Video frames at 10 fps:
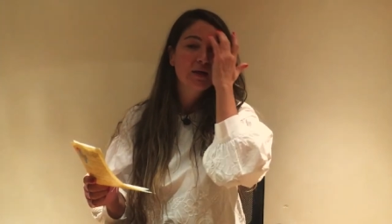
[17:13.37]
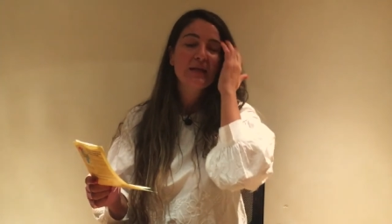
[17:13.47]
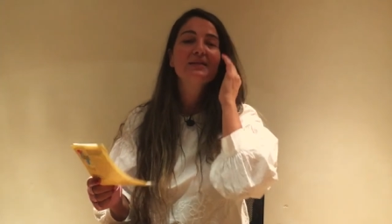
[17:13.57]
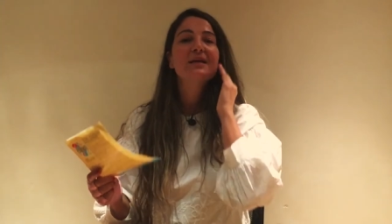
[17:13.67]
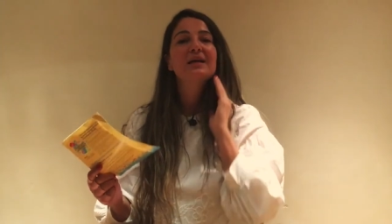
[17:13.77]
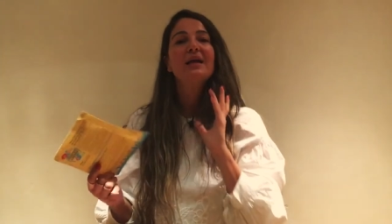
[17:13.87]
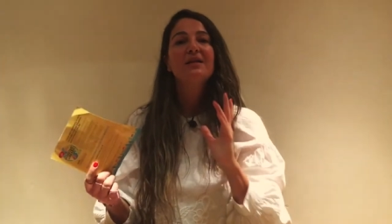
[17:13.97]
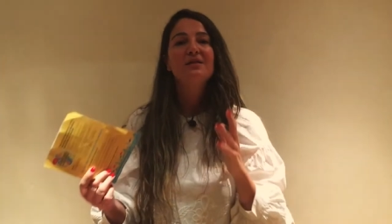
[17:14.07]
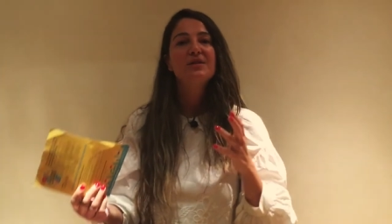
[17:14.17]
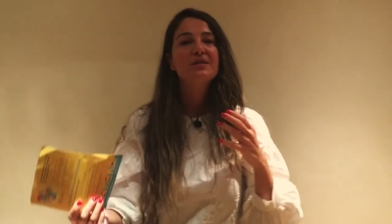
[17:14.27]
it's
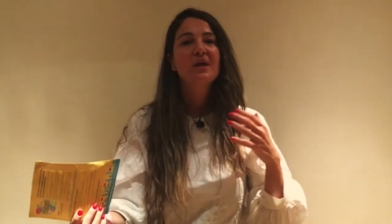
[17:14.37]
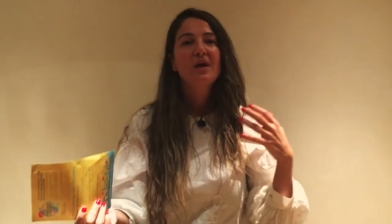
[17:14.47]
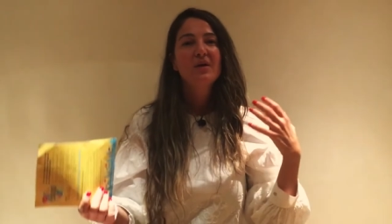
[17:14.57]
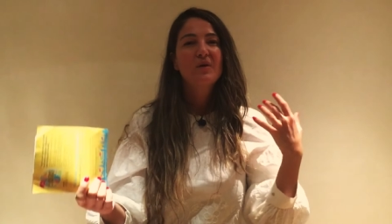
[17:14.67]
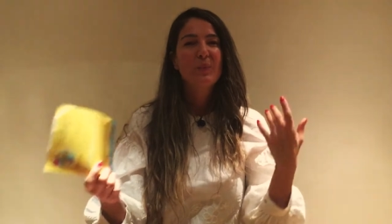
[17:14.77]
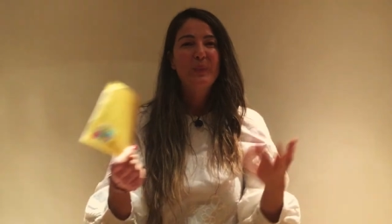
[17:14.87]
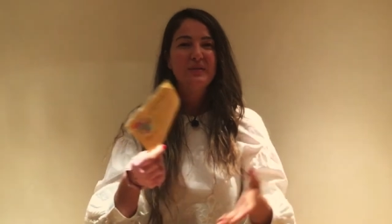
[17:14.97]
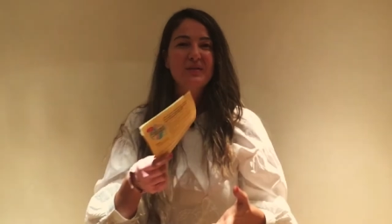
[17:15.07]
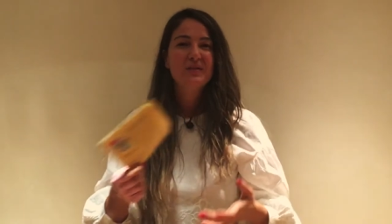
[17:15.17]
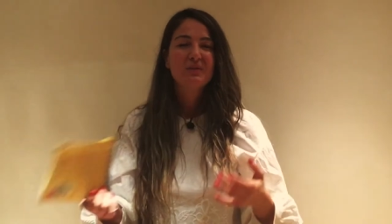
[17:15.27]
again this
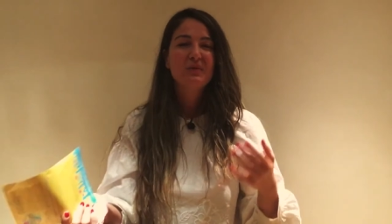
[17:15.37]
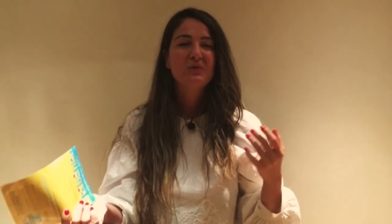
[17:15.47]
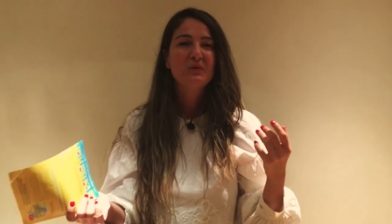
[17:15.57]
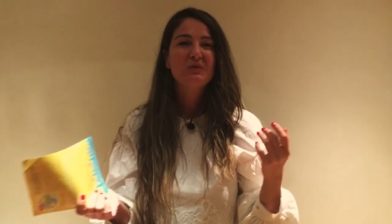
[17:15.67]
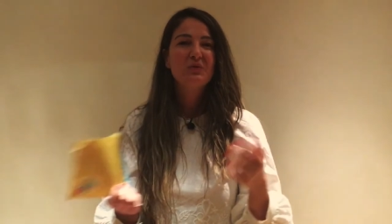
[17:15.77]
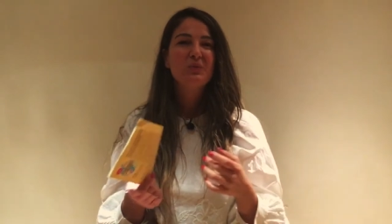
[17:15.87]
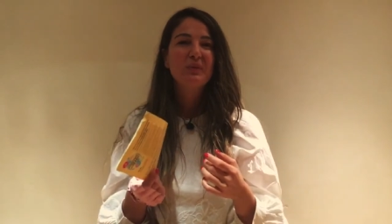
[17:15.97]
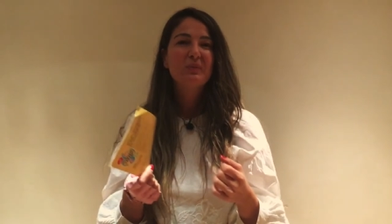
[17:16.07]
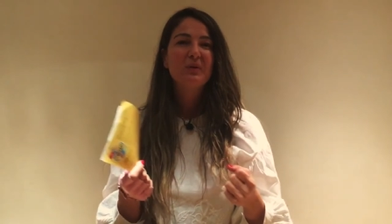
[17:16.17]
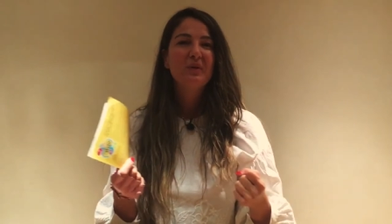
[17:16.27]
competition between two
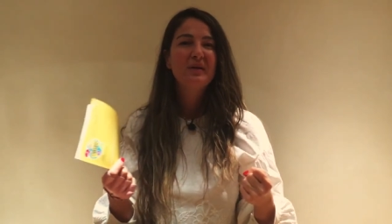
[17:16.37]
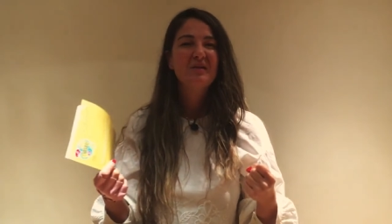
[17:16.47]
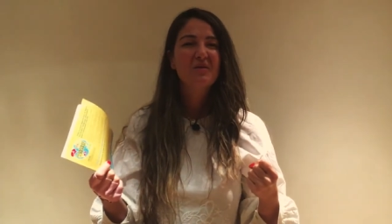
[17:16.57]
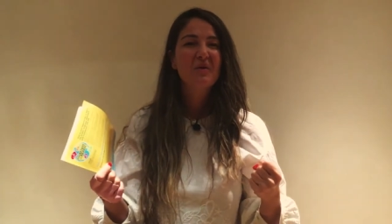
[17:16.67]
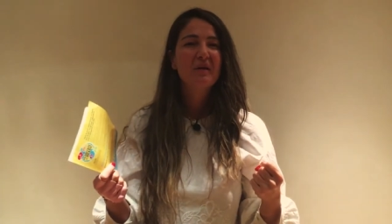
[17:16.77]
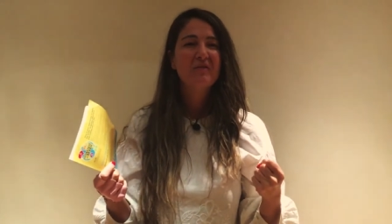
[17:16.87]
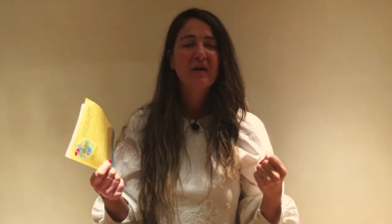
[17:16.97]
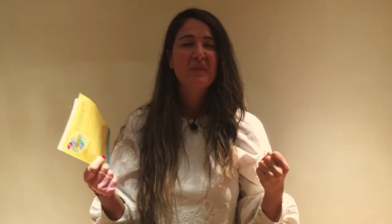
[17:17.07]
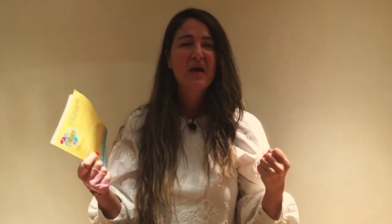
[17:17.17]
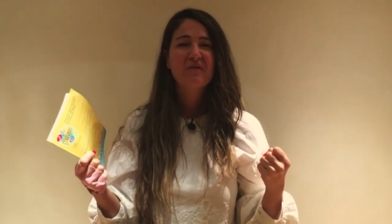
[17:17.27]
people you know if
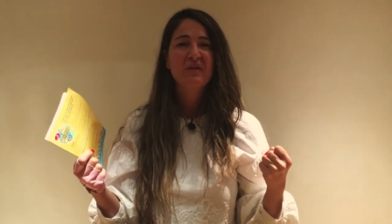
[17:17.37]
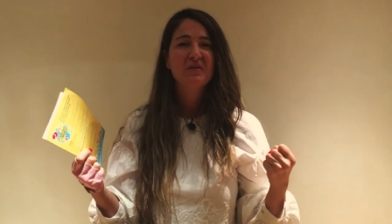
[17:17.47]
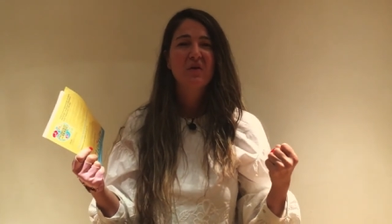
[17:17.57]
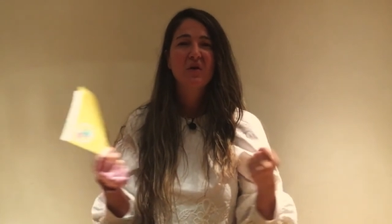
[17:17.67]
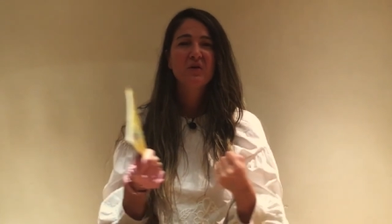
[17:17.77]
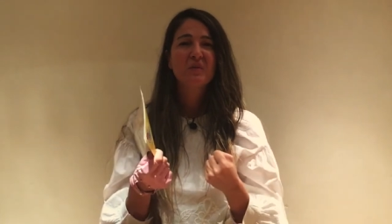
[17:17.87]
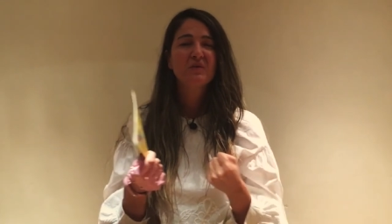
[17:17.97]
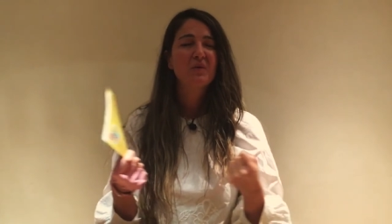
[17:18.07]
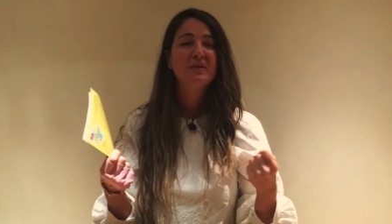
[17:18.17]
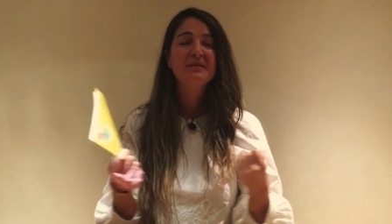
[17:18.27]
i'm having an argument
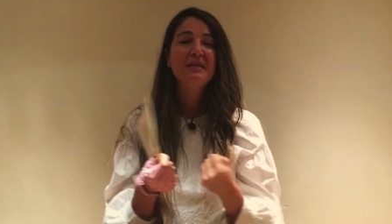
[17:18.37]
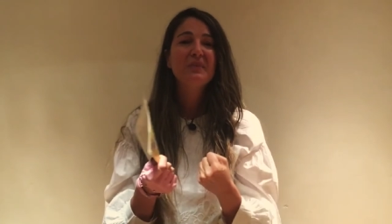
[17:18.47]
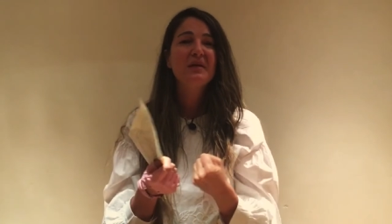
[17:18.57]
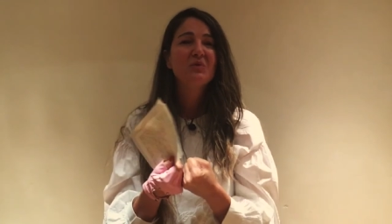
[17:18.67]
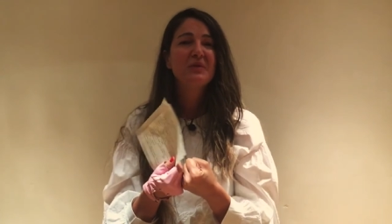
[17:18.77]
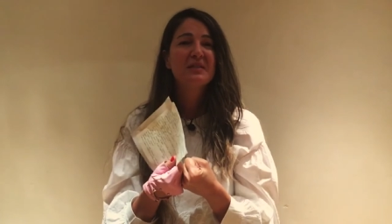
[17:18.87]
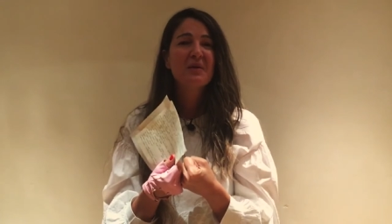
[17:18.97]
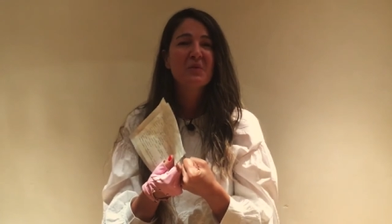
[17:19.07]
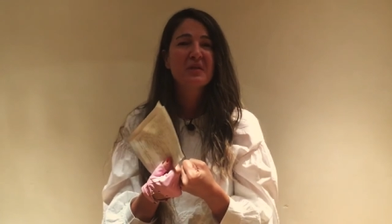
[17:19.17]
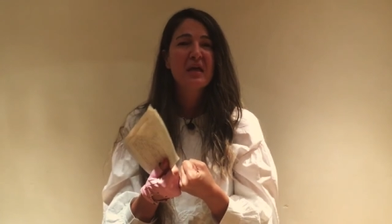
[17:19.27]
or a debate with
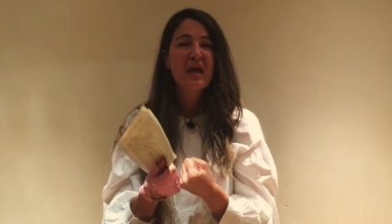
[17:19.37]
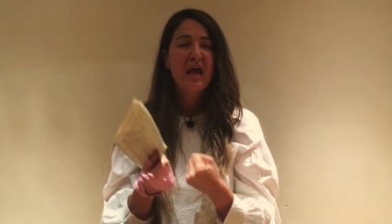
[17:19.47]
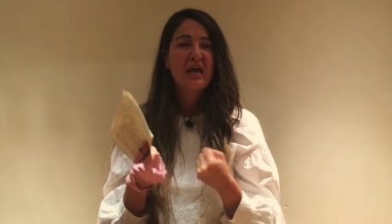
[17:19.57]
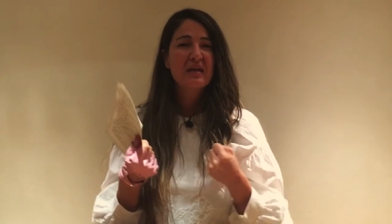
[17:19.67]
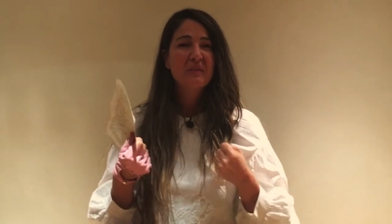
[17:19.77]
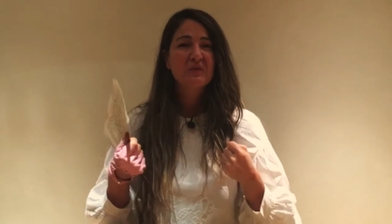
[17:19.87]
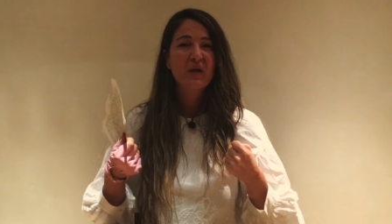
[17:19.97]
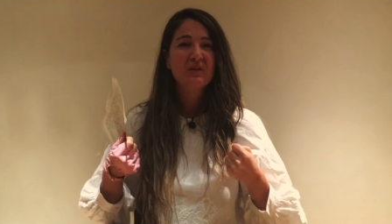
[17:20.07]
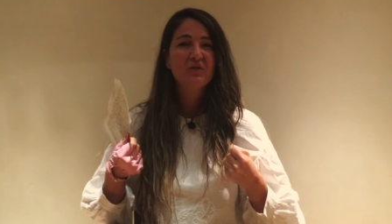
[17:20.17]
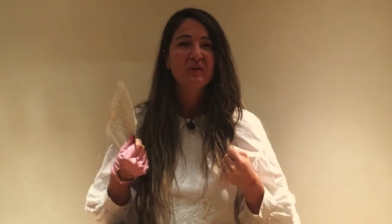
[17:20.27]
someone and i'm
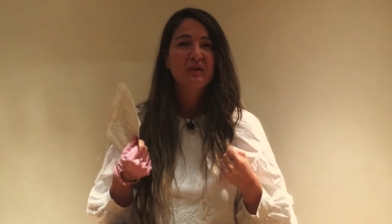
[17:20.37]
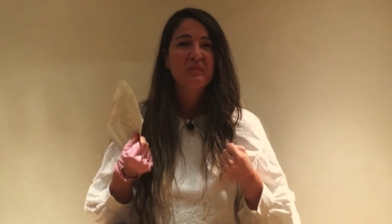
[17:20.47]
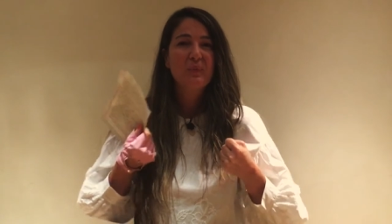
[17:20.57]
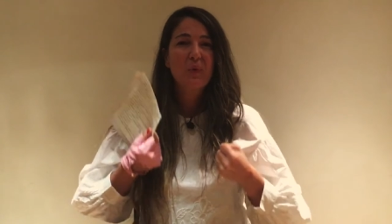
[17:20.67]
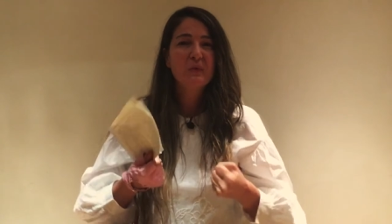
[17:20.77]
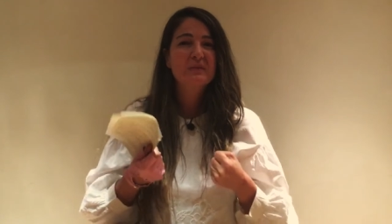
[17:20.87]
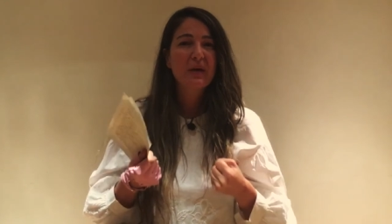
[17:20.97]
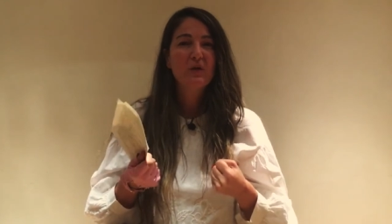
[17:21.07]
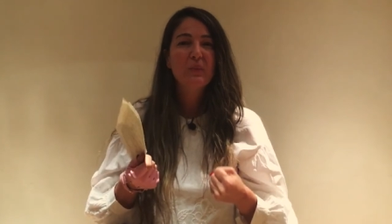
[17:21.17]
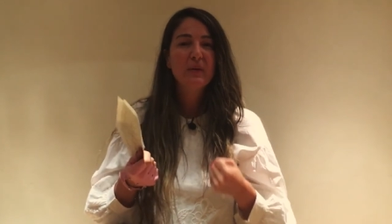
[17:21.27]
trying to impose
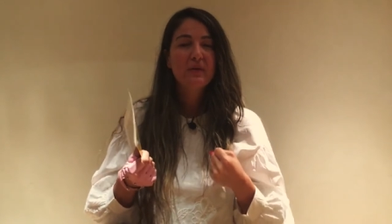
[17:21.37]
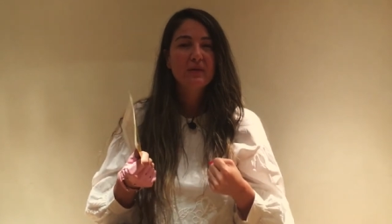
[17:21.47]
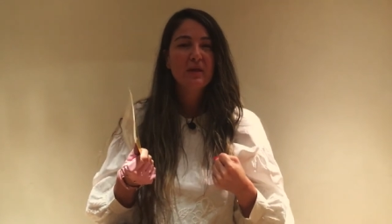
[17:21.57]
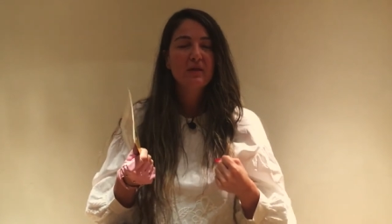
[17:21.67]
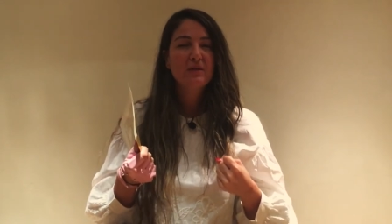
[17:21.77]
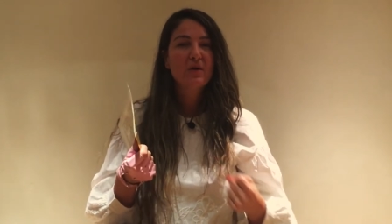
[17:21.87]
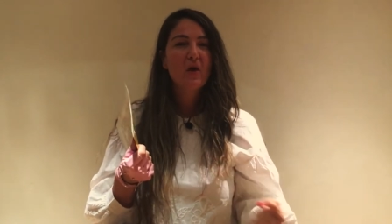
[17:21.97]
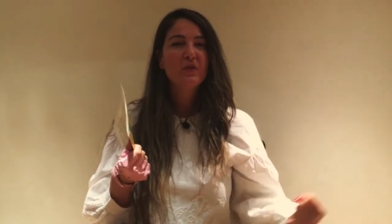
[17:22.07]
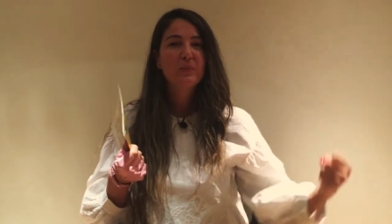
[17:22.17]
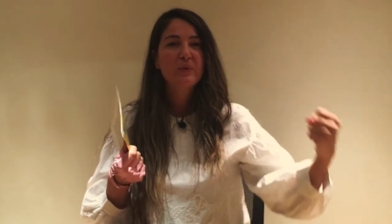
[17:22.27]
my opinion and then the
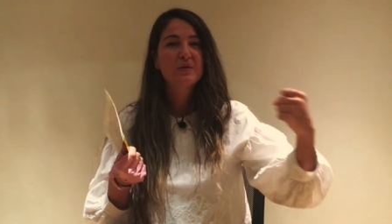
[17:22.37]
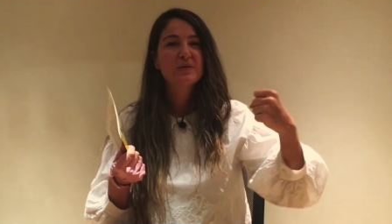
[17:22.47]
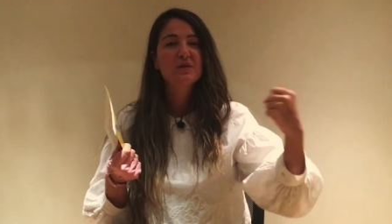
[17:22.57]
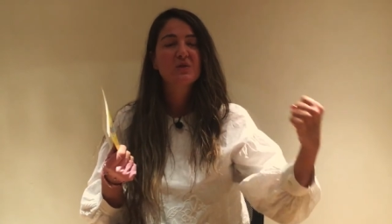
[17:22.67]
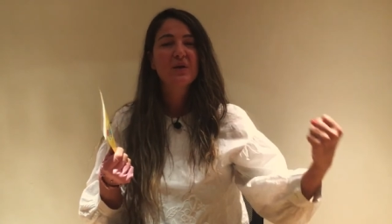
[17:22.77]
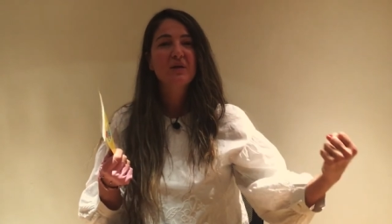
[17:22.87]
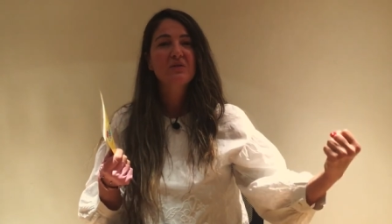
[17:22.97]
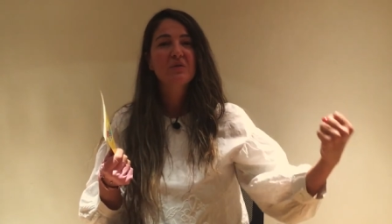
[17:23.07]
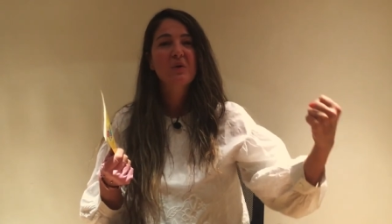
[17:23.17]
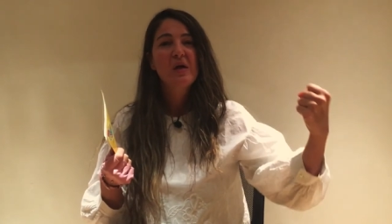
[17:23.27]
other person is trying to